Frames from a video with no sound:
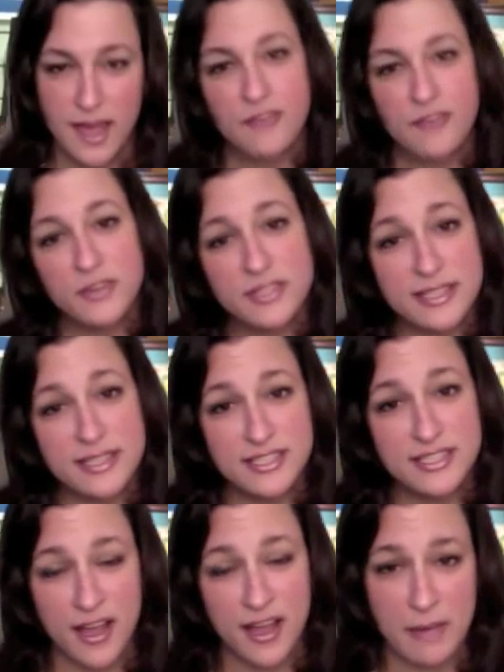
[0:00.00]
First, let's
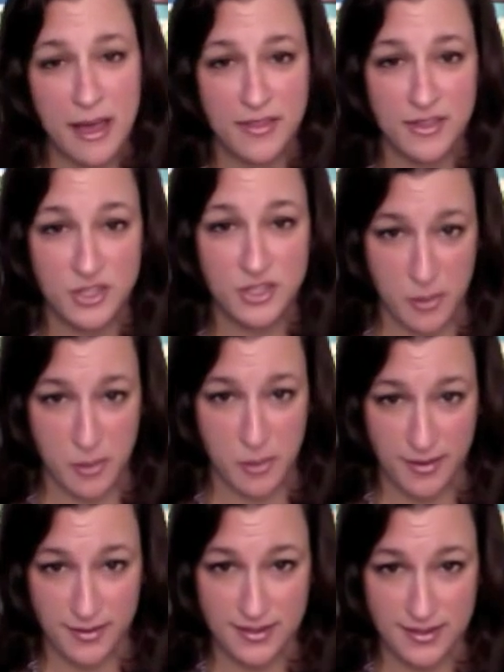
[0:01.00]
talk about the
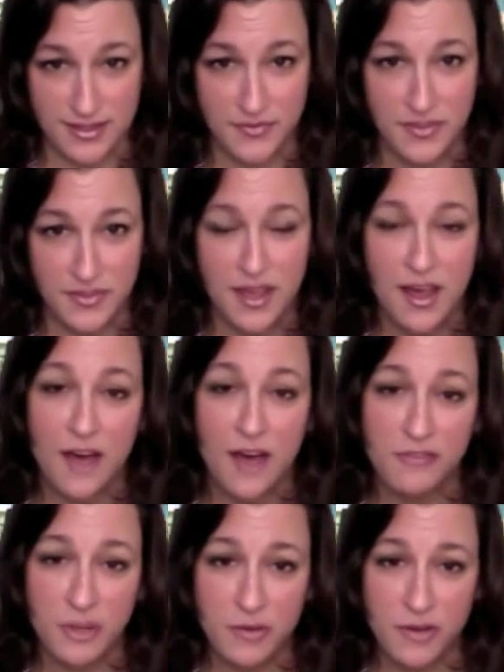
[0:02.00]
JPEGs. A
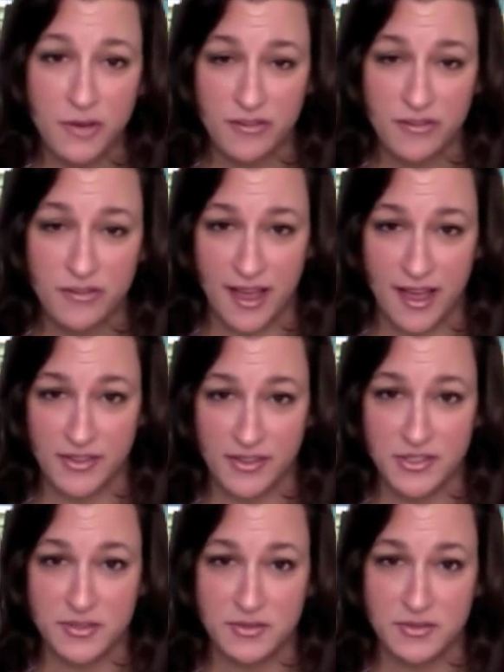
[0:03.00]
few of our files,